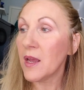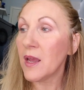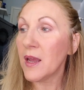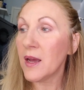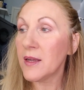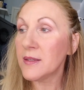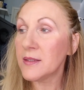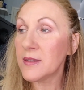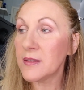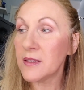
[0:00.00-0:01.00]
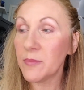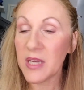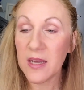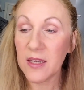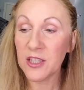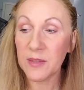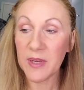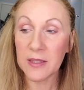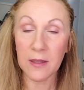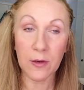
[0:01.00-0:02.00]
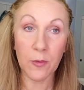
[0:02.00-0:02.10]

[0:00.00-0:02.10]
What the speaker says: and to me it just makes it look